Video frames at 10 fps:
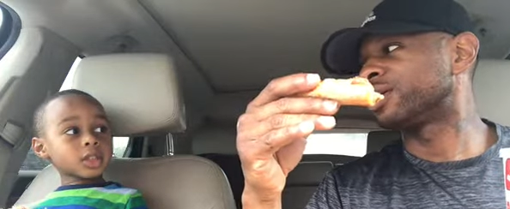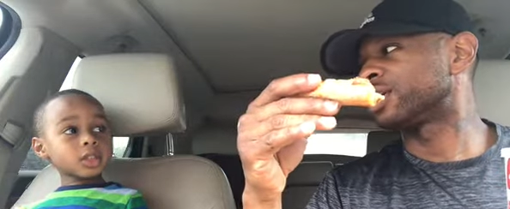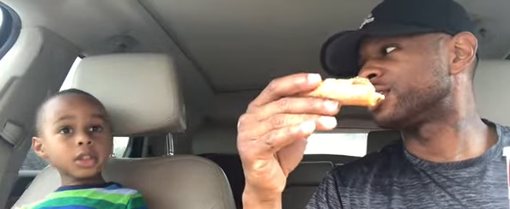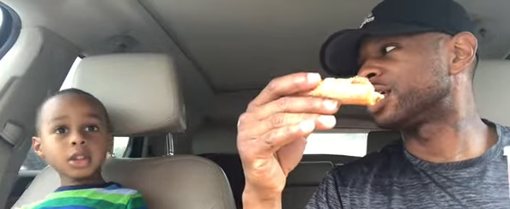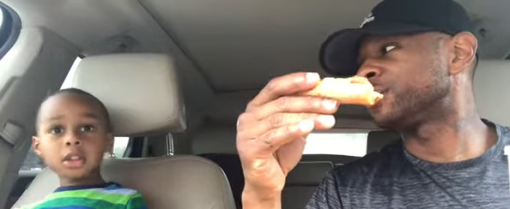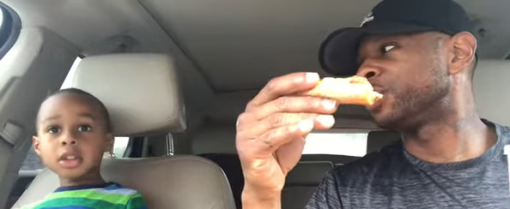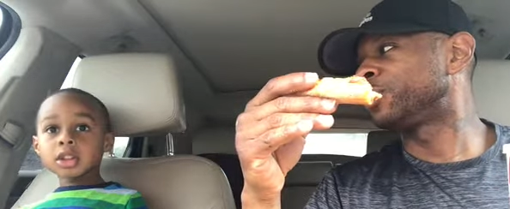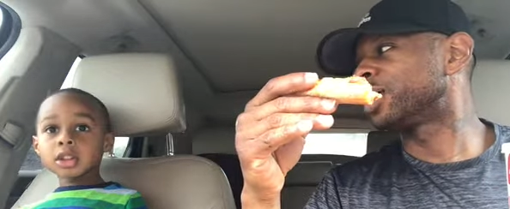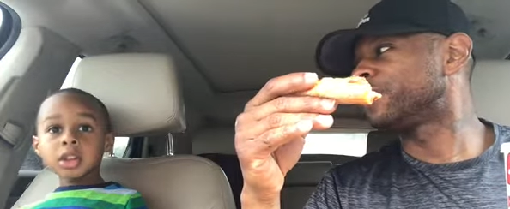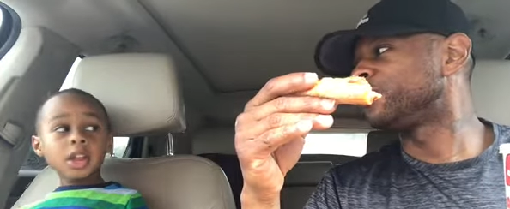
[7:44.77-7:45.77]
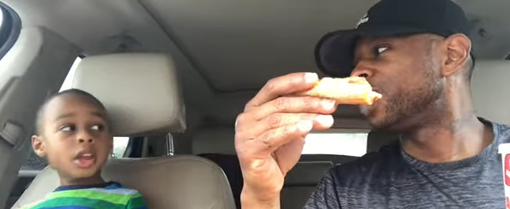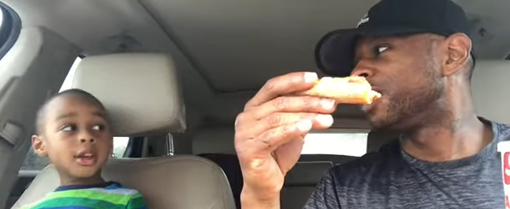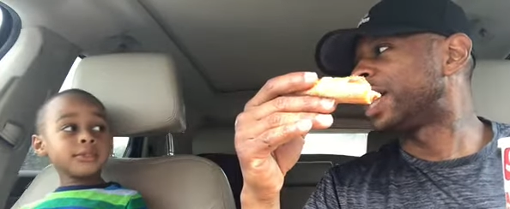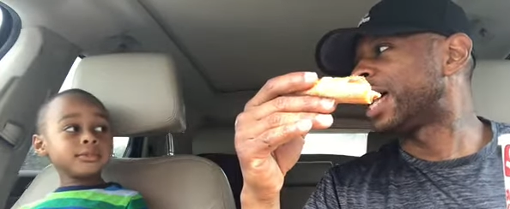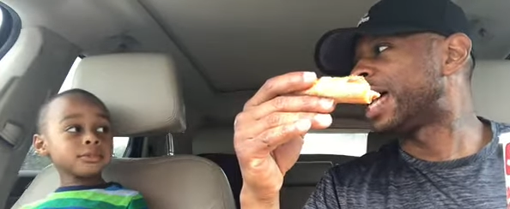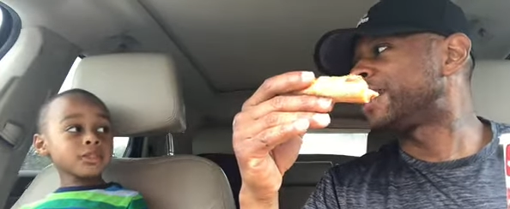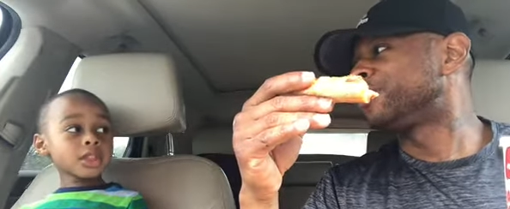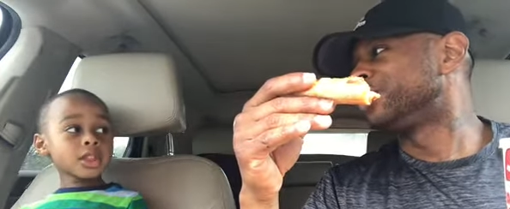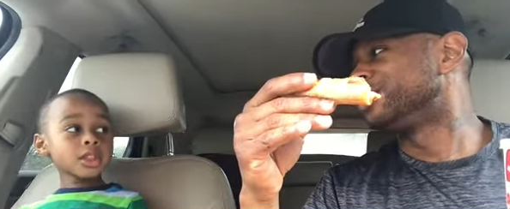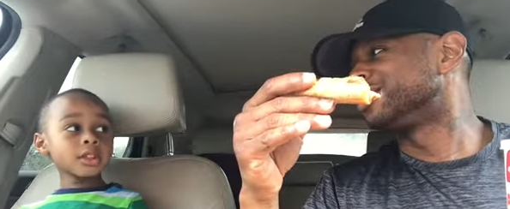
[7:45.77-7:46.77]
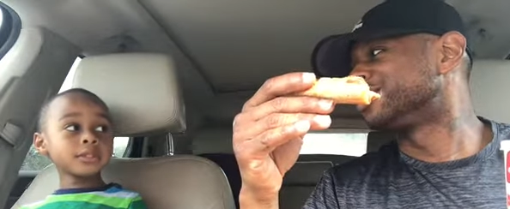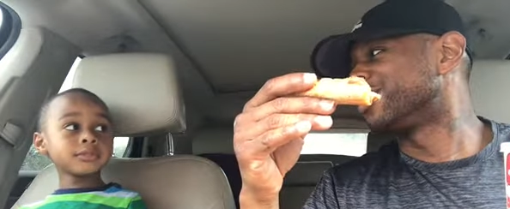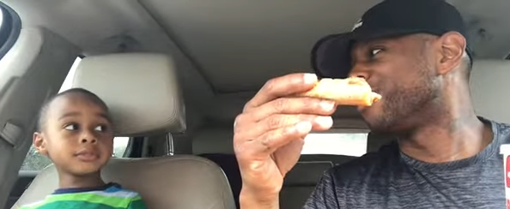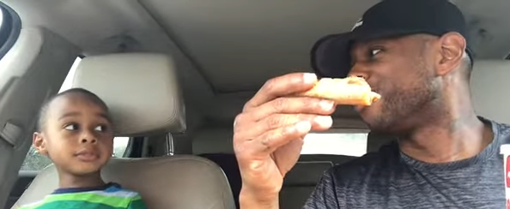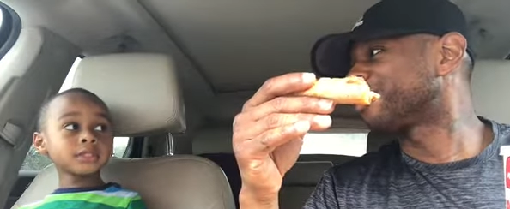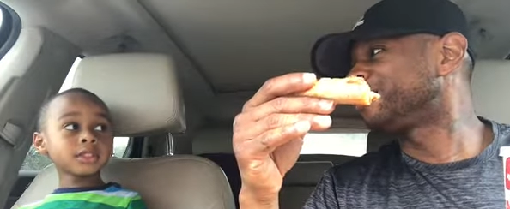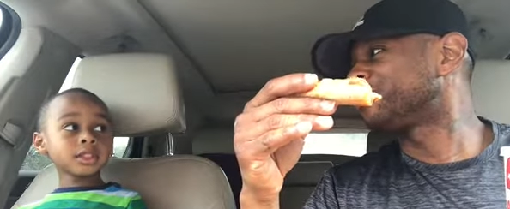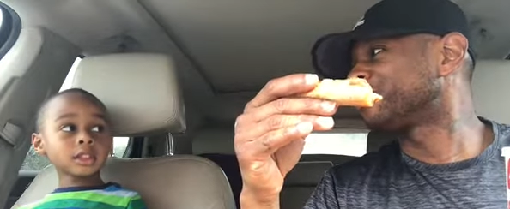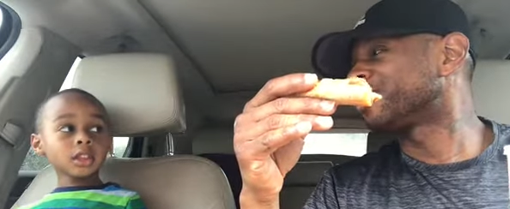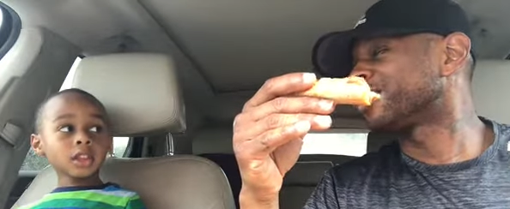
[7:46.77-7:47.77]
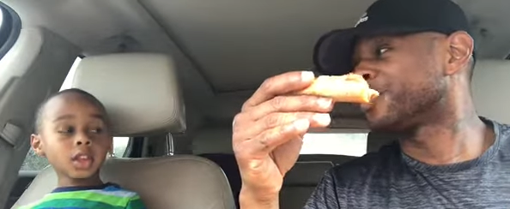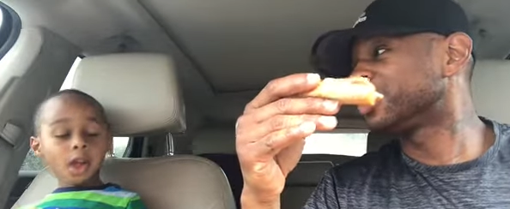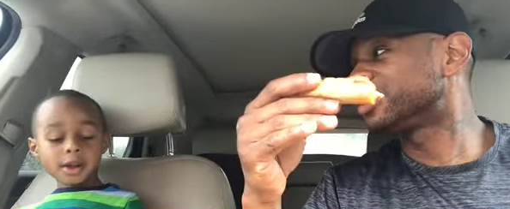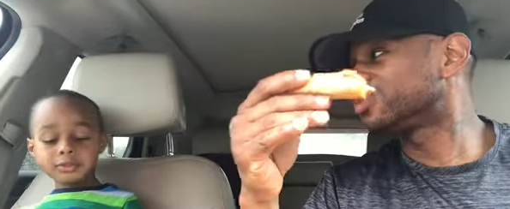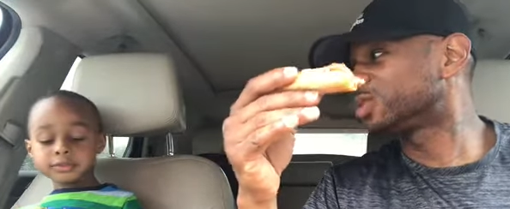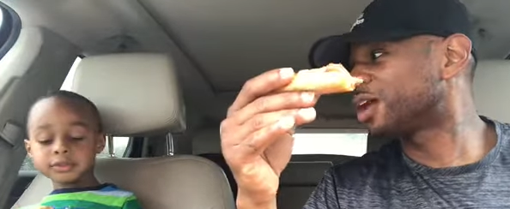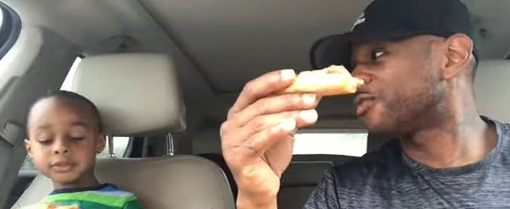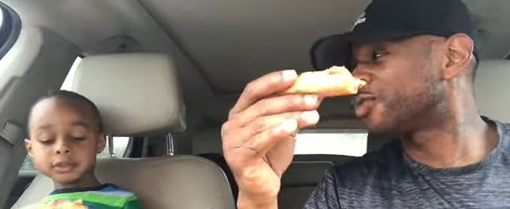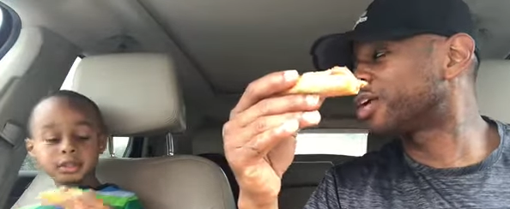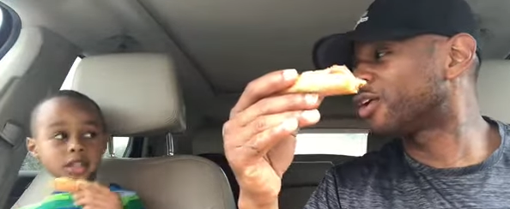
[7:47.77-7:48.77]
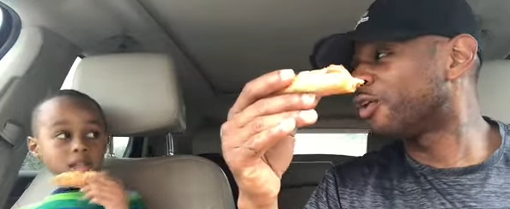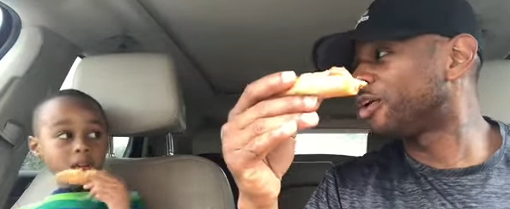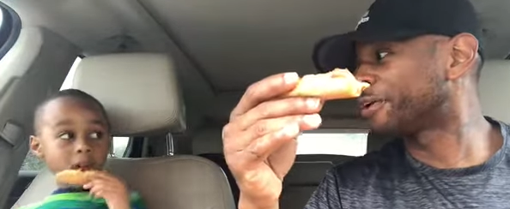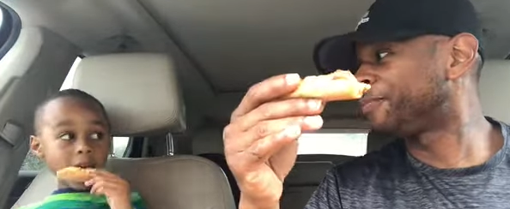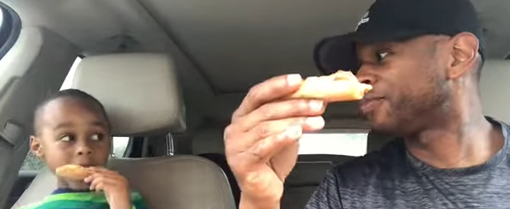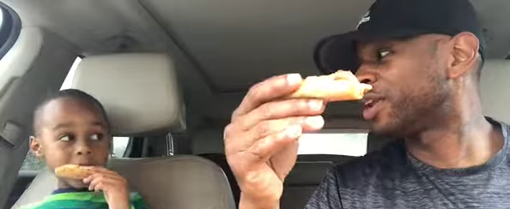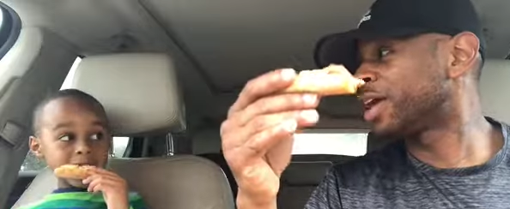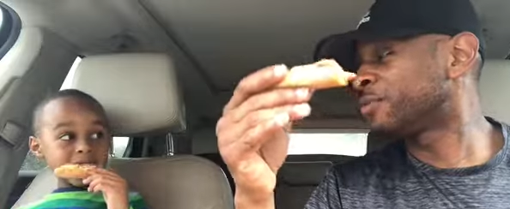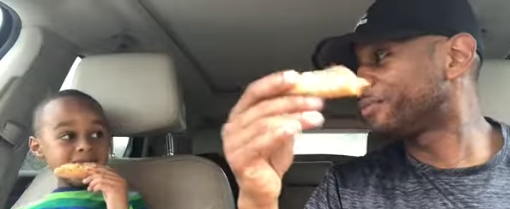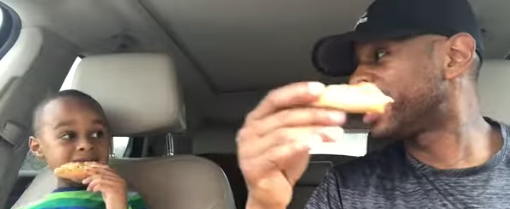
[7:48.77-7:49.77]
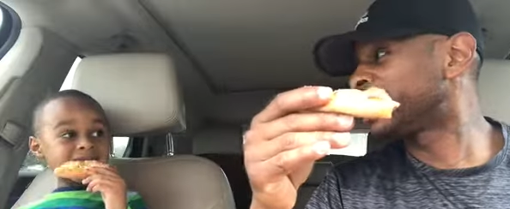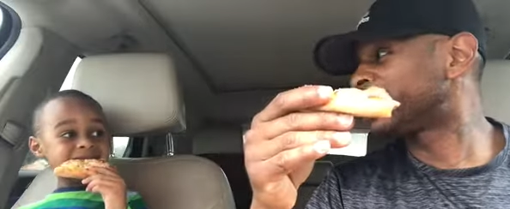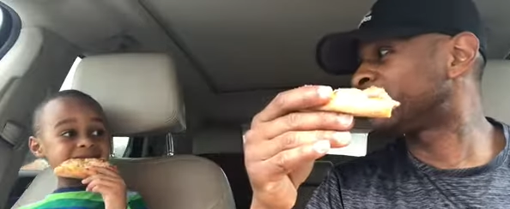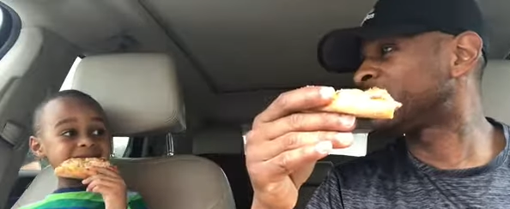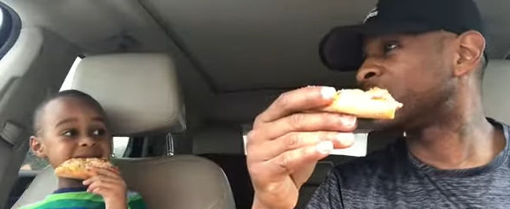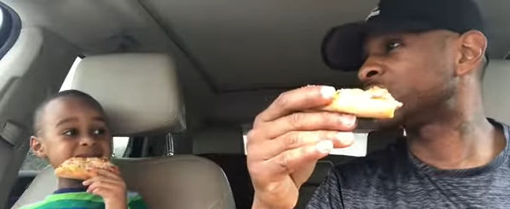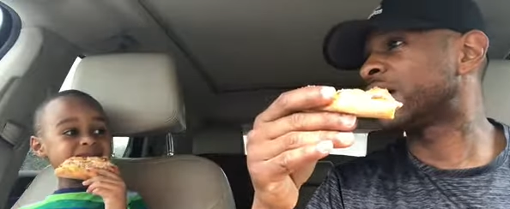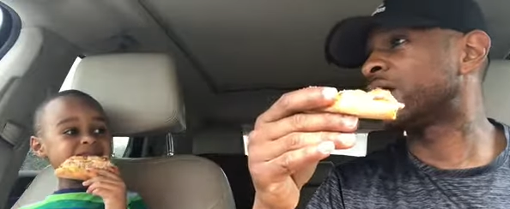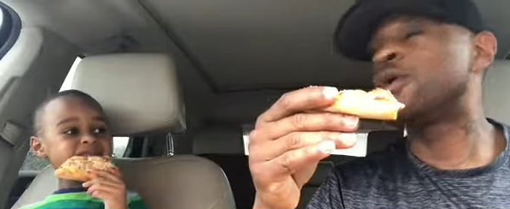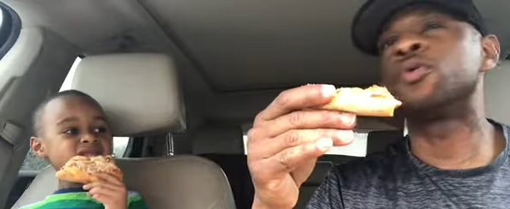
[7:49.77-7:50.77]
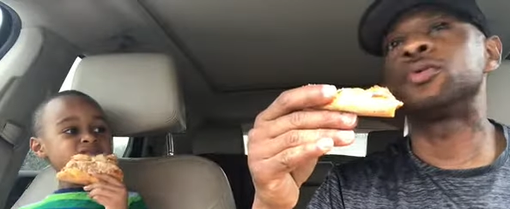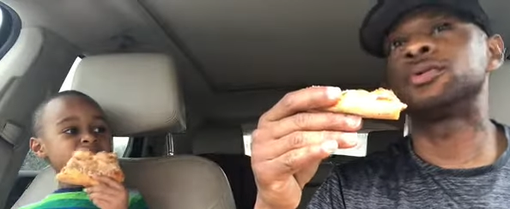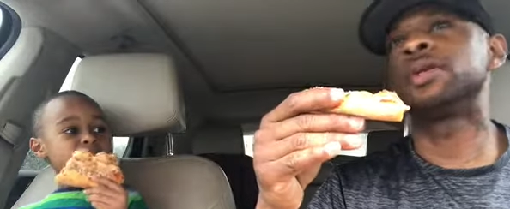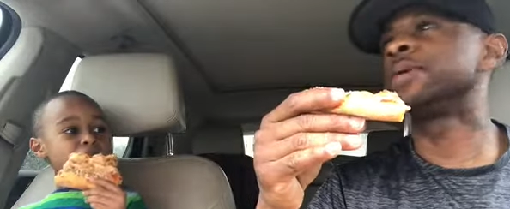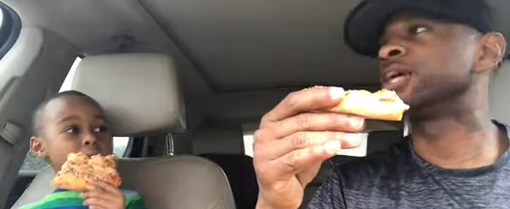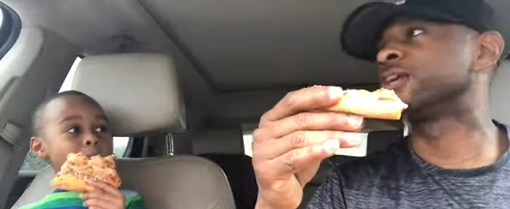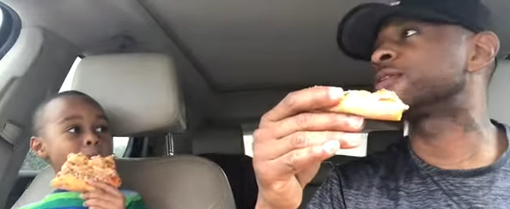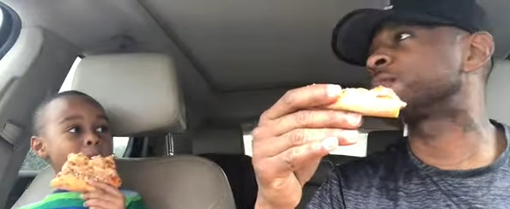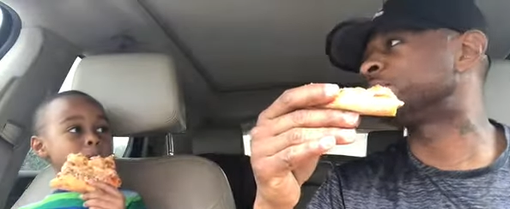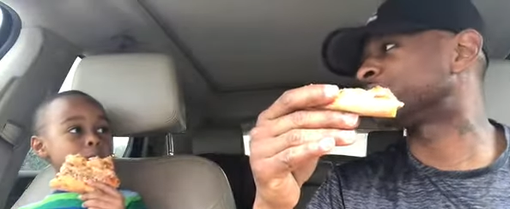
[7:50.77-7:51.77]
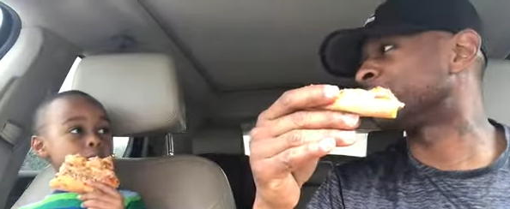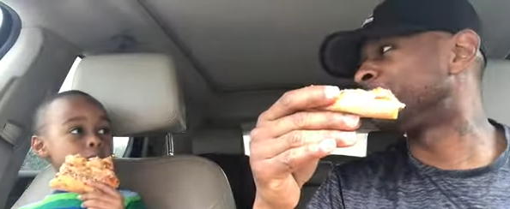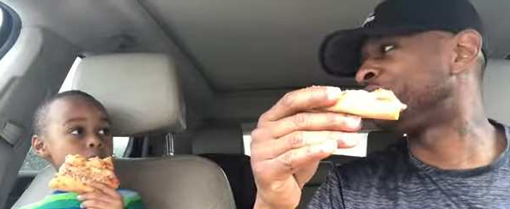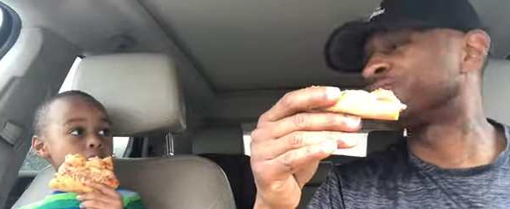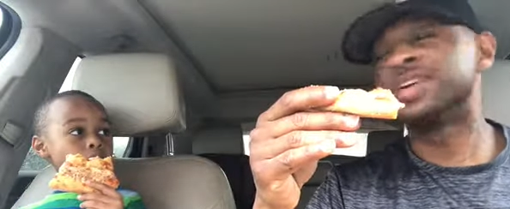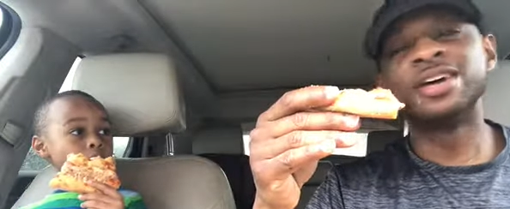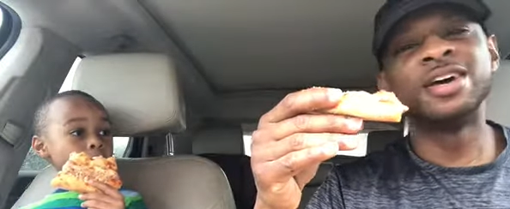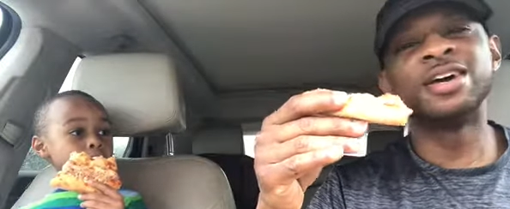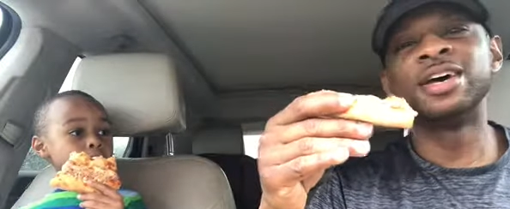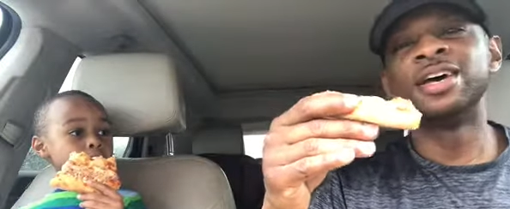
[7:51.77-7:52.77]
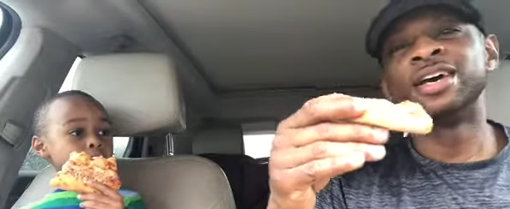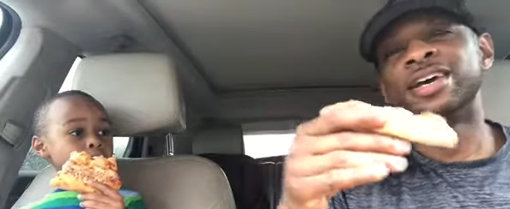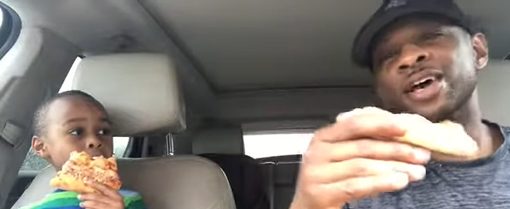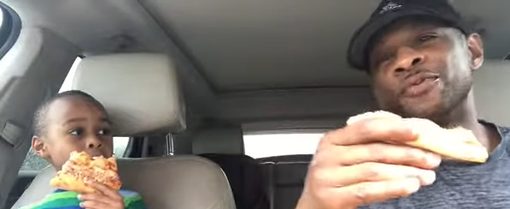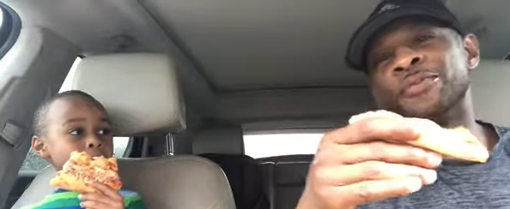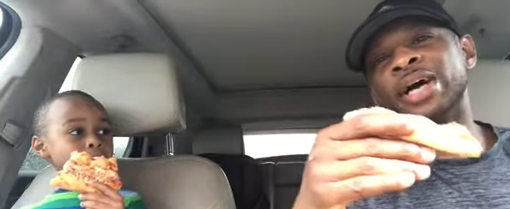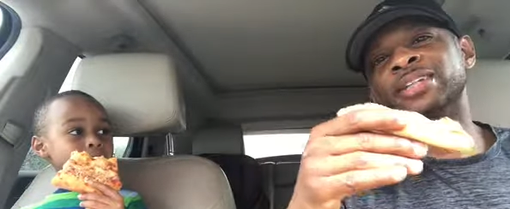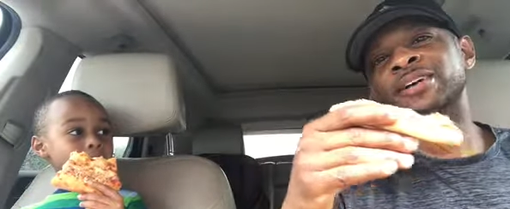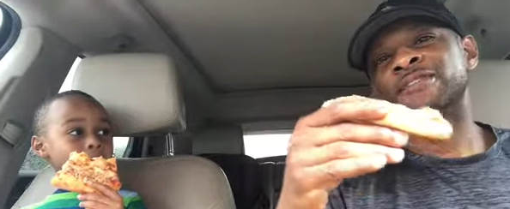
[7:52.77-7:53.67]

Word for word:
Speaker 1: Because they people kept adding pieces to the order. The pizza was already ordered, and they was making it. they was like, oh, let me get another pizza. And they were back there